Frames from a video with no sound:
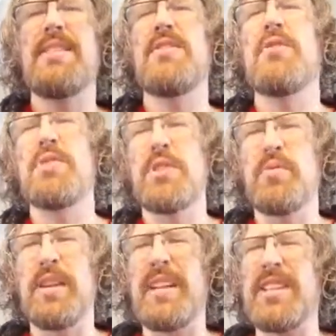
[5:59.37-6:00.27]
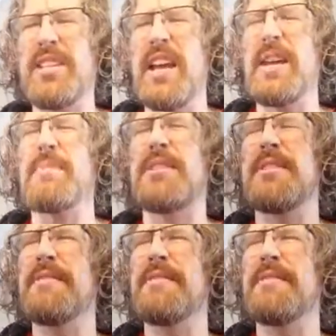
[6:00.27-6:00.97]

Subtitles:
those 3D shapes.